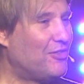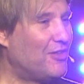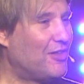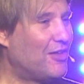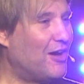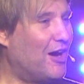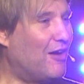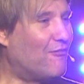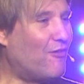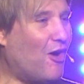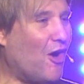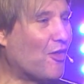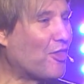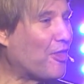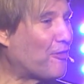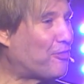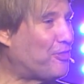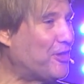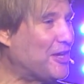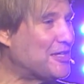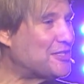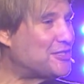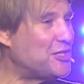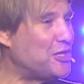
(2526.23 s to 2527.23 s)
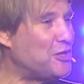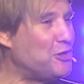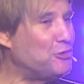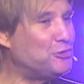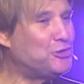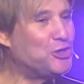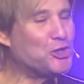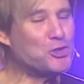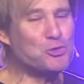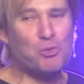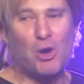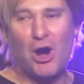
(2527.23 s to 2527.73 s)
of all the things that you
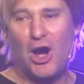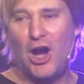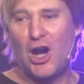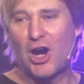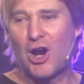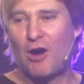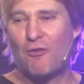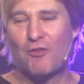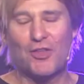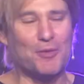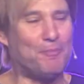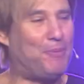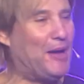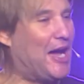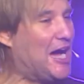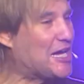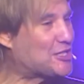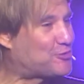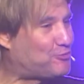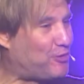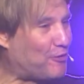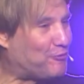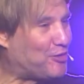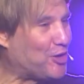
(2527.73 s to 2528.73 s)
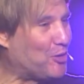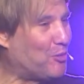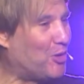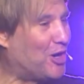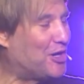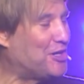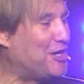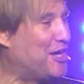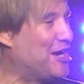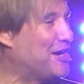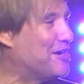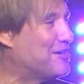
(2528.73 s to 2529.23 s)
did wrong over the past 51
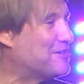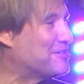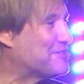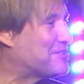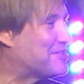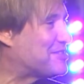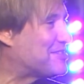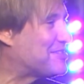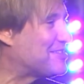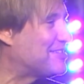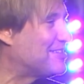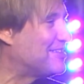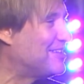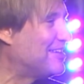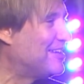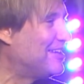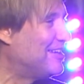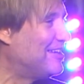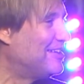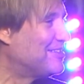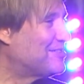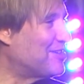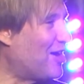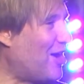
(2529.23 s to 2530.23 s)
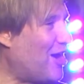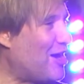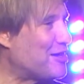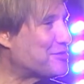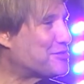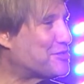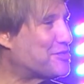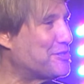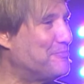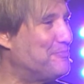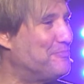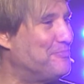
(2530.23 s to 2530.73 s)
years. It's
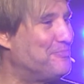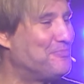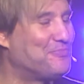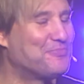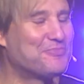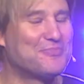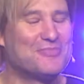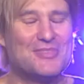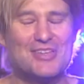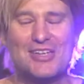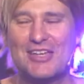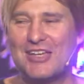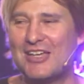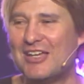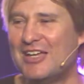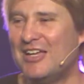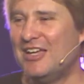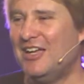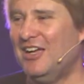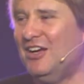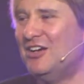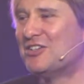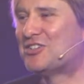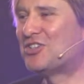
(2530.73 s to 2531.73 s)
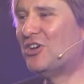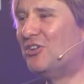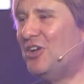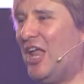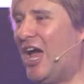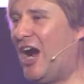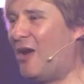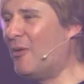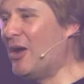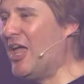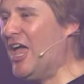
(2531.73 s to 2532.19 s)
awesome. So now we